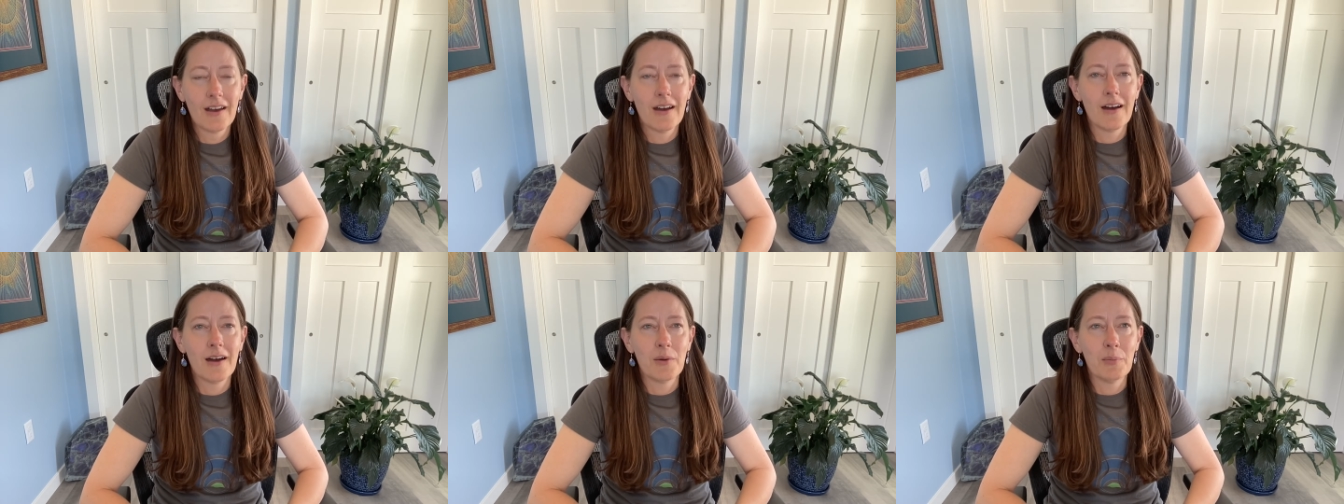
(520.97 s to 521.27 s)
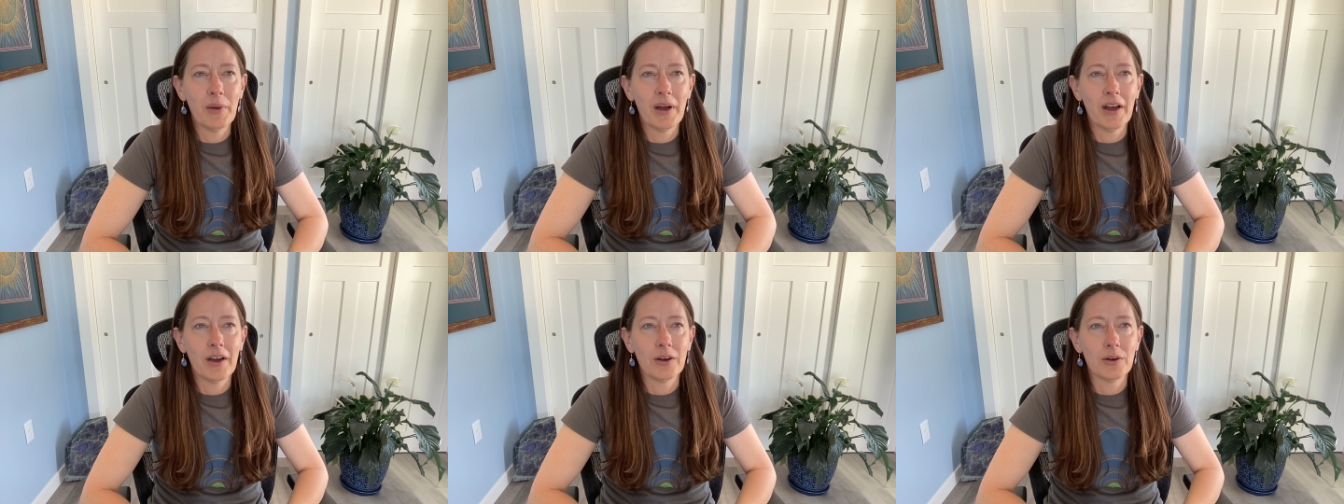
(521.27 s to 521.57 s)

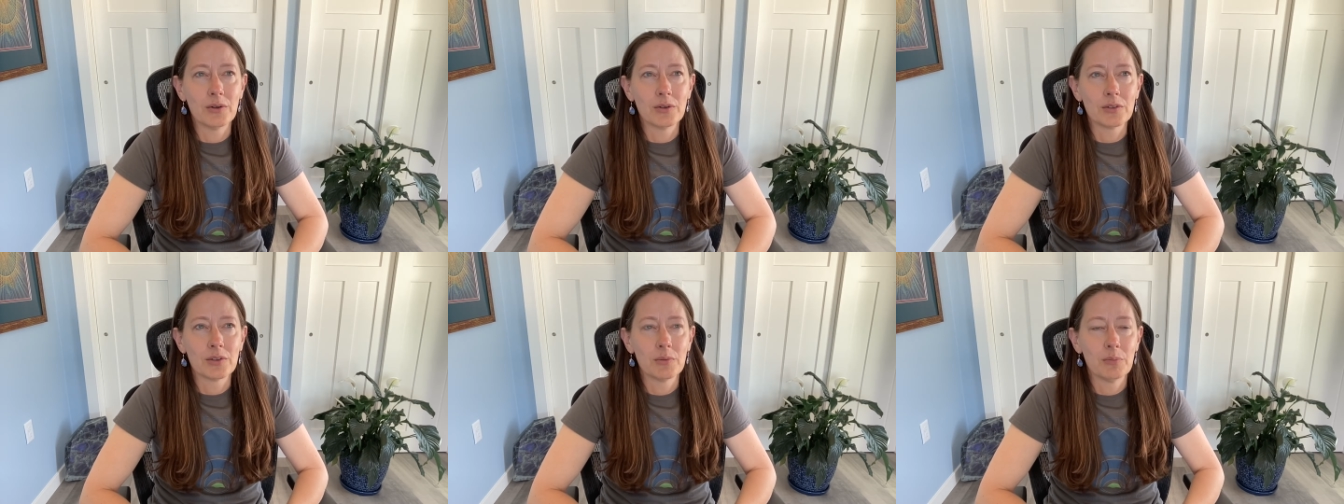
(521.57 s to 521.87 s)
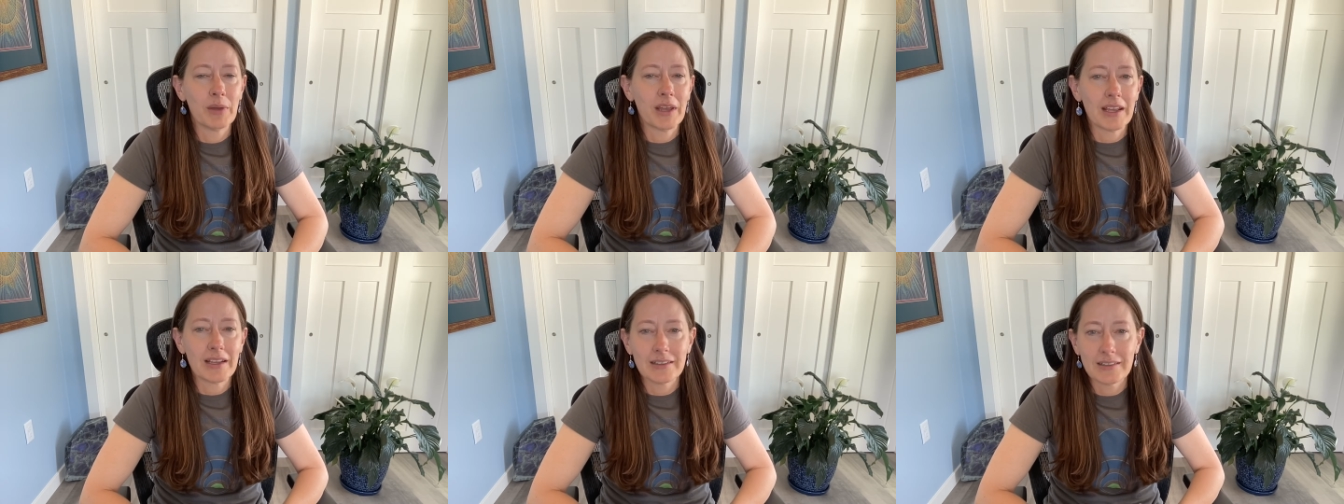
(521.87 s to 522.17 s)
about
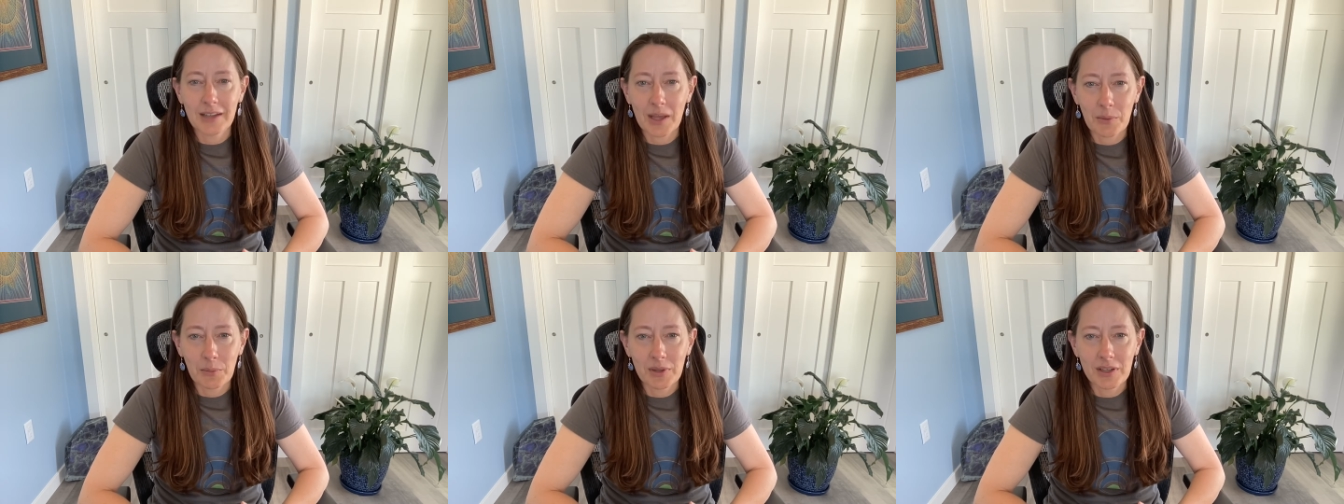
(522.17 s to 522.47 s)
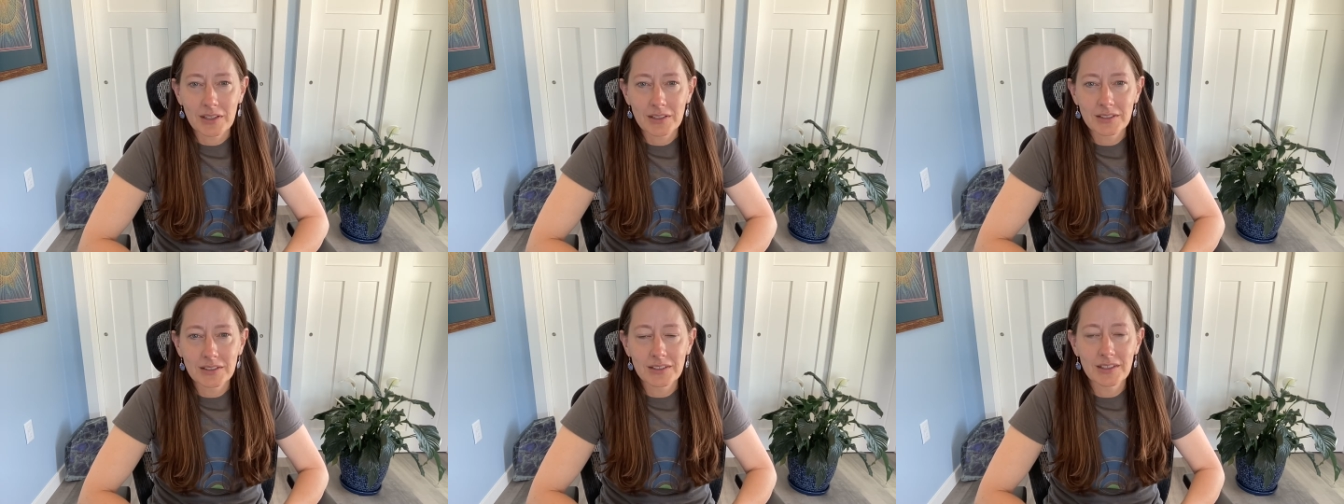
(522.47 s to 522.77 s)

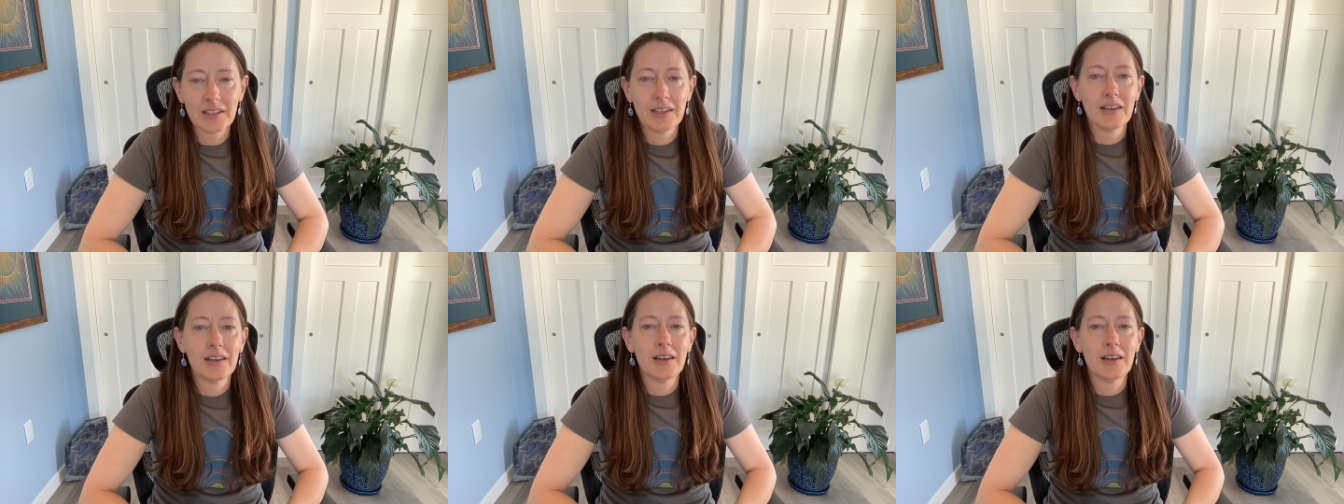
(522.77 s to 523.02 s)
pandemics,